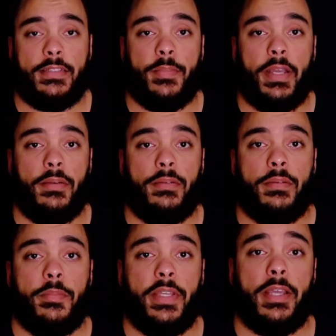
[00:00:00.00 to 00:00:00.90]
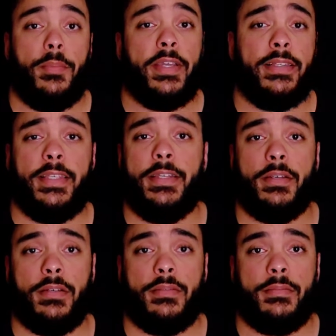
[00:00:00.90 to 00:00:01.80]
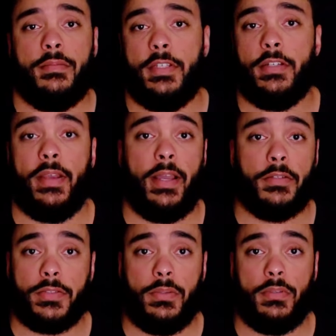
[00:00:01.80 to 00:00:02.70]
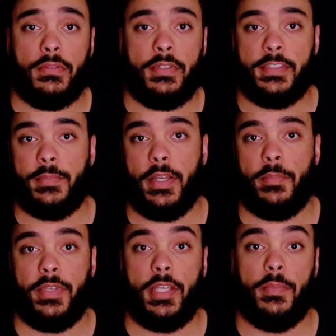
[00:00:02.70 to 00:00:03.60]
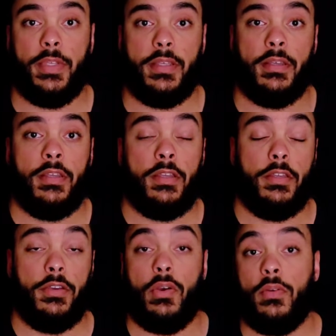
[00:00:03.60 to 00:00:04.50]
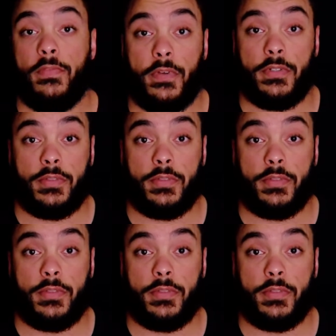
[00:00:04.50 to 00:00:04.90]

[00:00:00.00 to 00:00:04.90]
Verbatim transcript: is about becoming a leader in your household. It's about becoming your own first